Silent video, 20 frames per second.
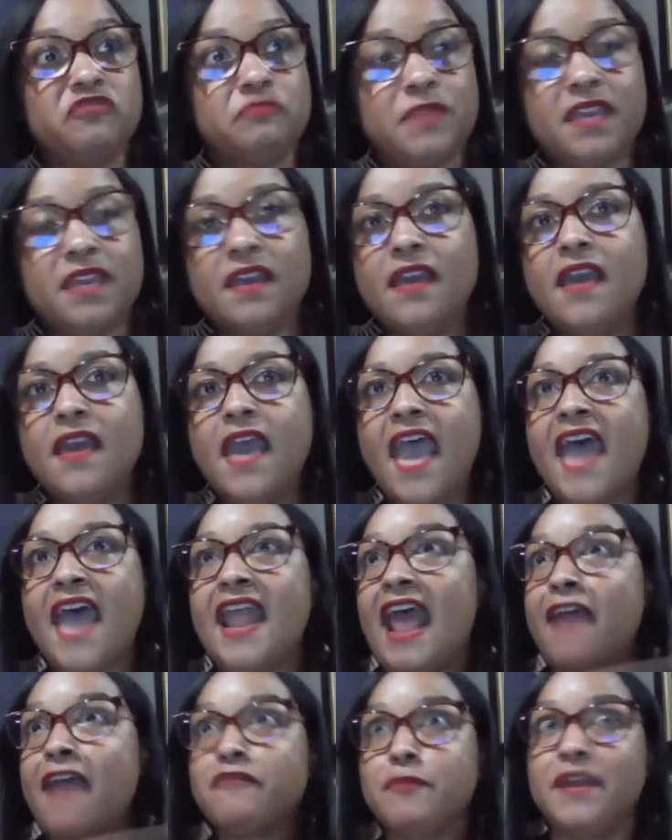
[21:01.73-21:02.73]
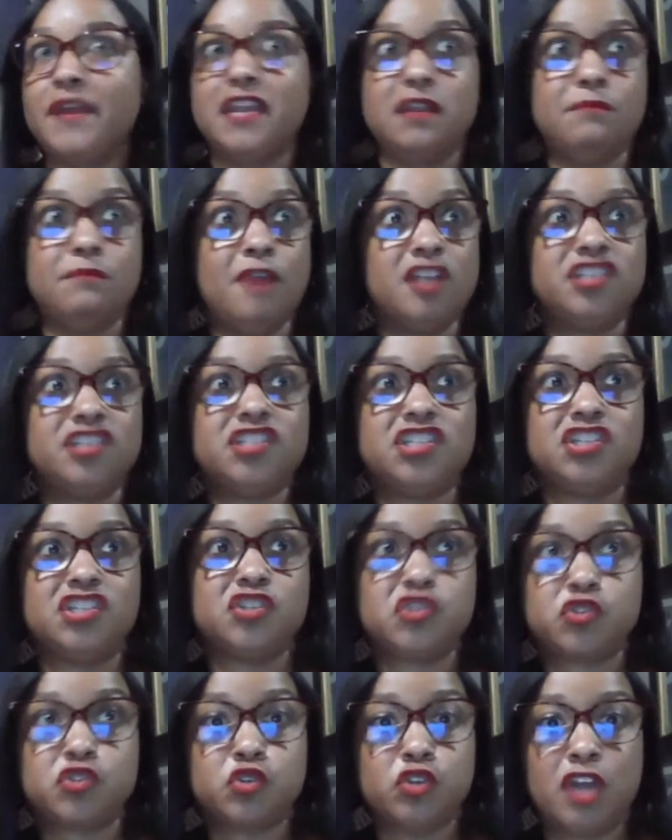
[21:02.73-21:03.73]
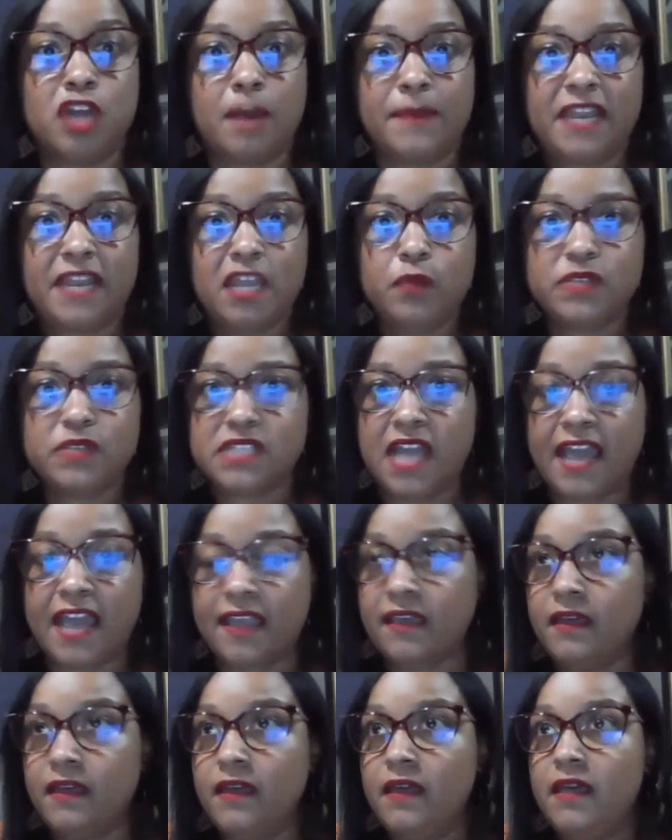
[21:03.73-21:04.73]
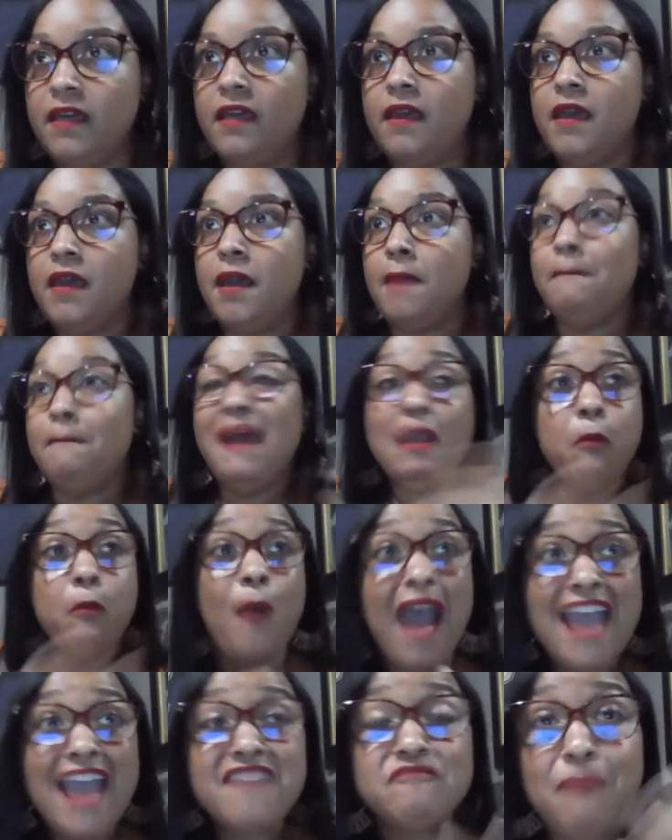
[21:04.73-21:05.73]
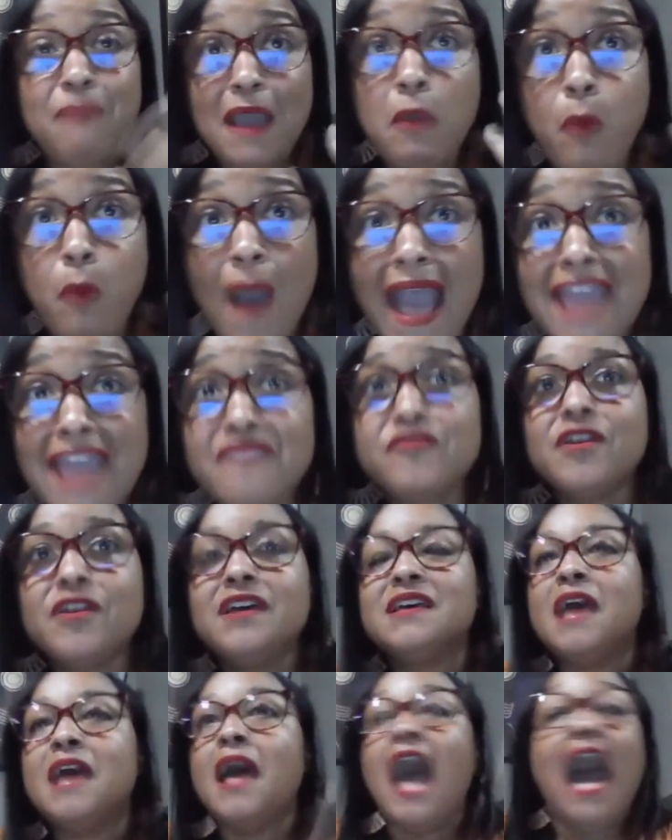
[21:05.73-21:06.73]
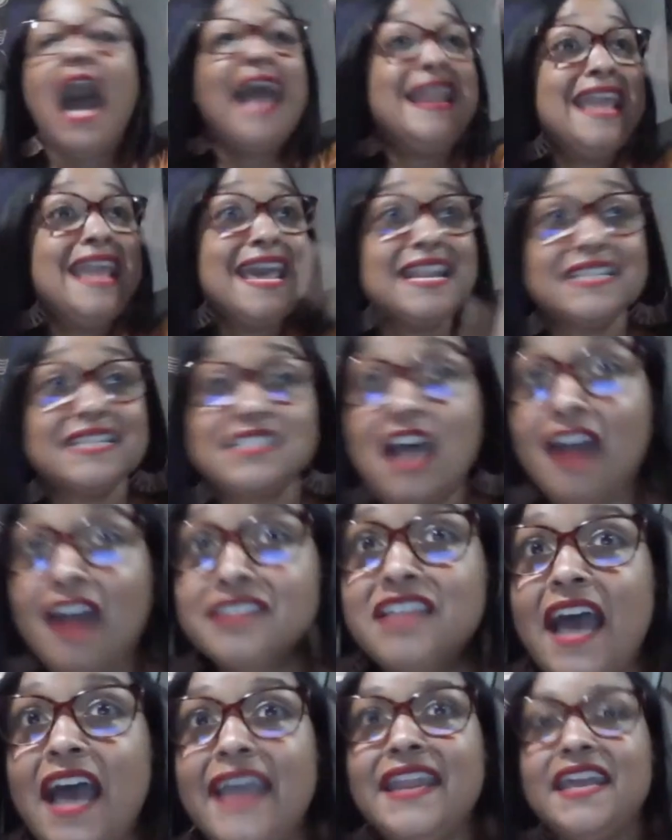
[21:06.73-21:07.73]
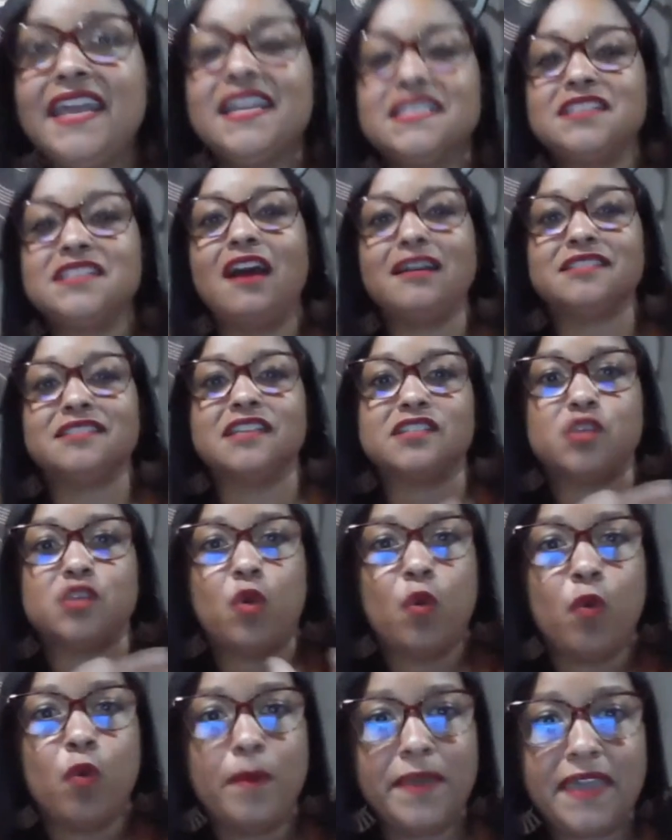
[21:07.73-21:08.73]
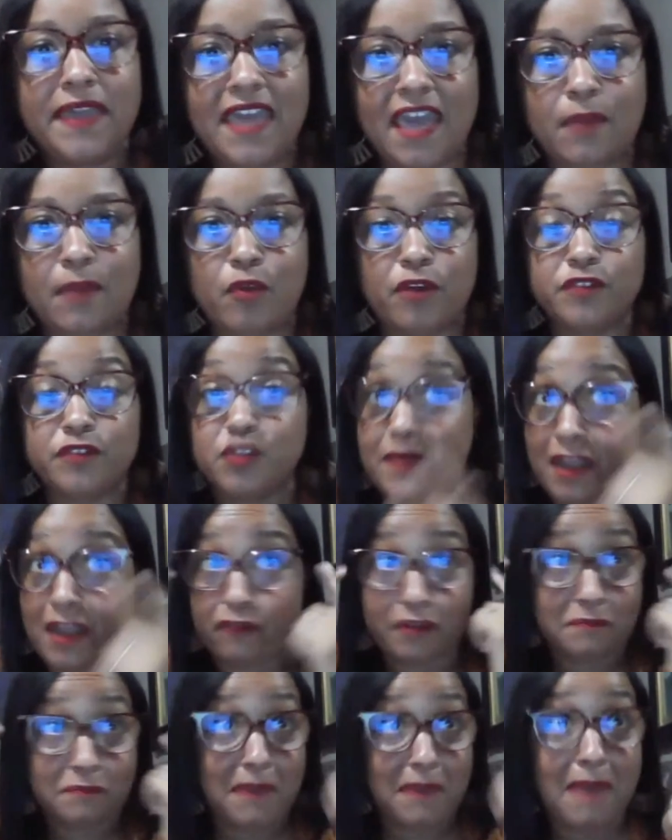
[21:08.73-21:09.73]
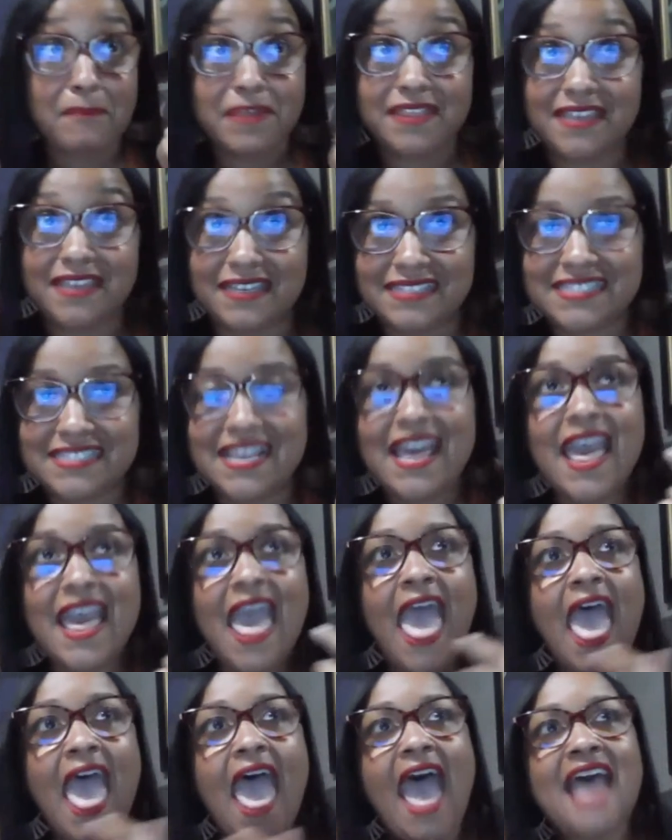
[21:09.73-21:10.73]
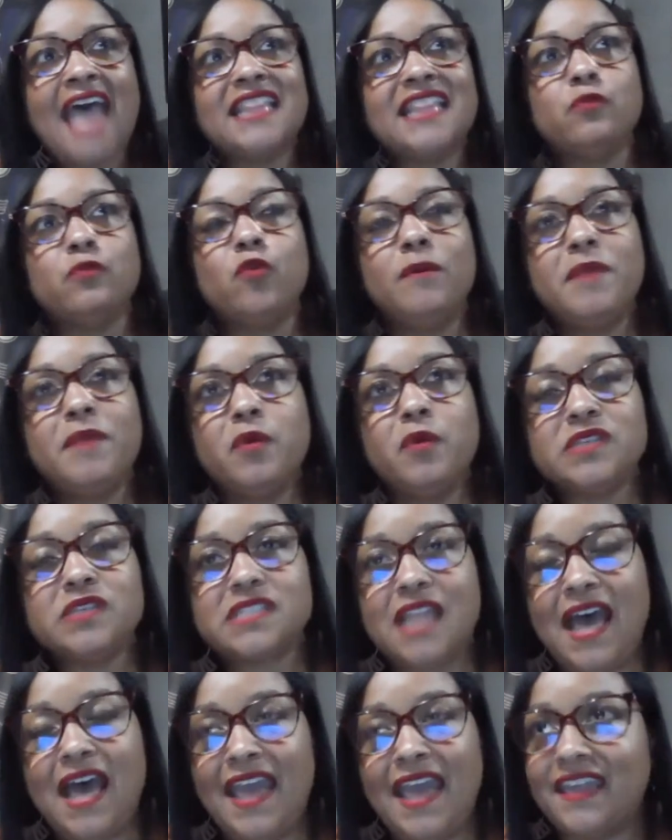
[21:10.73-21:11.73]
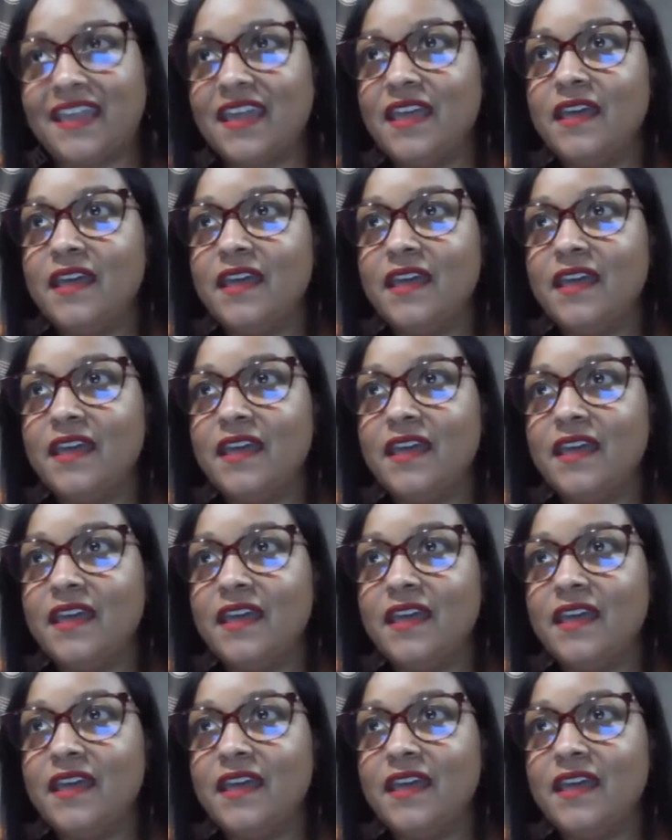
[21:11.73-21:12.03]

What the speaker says: me. And everybody in emergency just stood up. And he was like, my wife, I need a doctor. So a woman came over to him, and I remember this. And the woman was like,